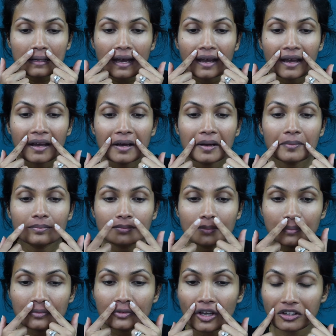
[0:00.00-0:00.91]
I
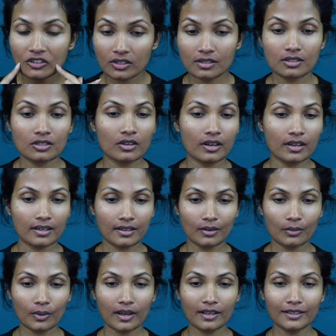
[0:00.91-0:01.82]
just started
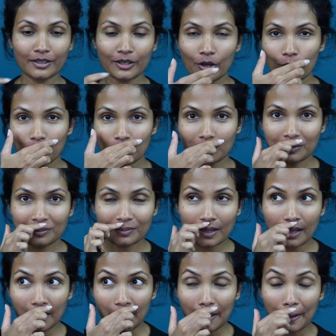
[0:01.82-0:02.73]
a while ago.
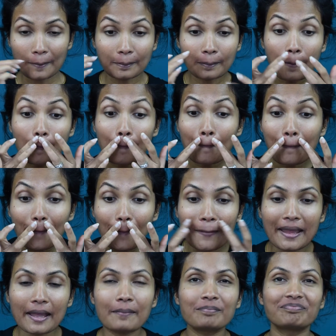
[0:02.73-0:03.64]

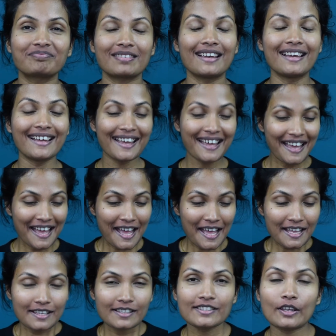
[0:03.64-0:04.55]
Yeah.
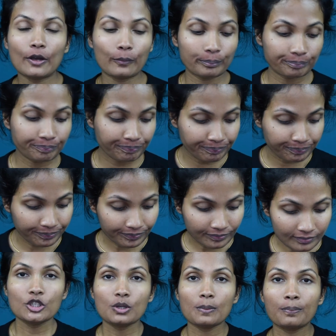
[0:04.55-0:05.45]
So
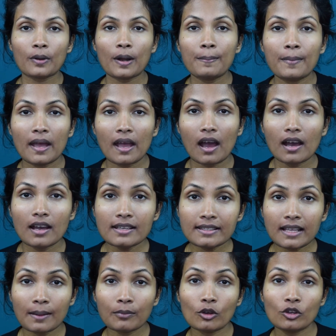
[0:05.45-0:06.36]
to prep my eyes,
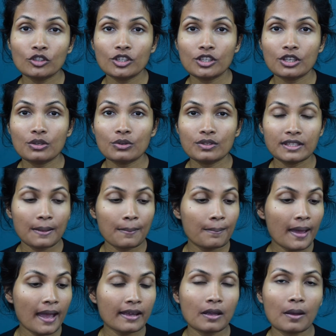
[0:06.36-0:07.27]
I'm going to use the
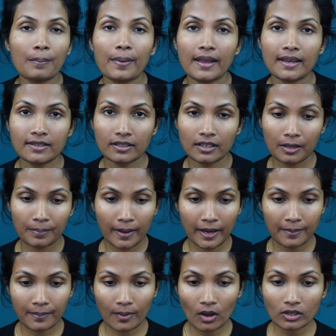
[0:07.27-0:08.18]
MAC Painterly
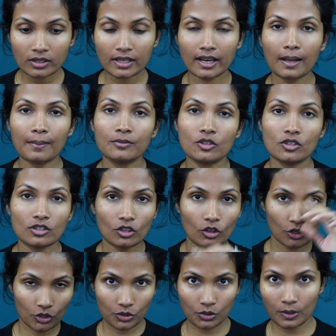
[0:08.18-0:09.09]
Paint Pot, and I'm just
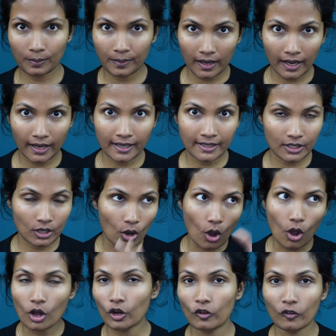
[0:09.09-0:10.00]
going to apply it
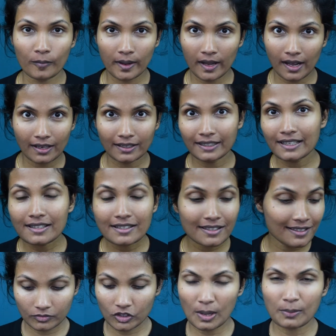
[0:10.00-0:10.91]
all over my
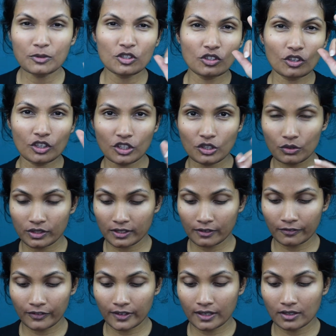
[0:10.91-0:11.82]
eyelids. I'm just going to use the
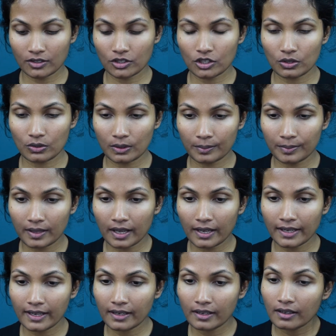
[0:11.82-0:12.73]
fingers to apply
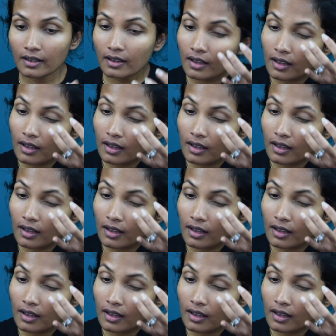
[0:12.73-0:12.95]
it.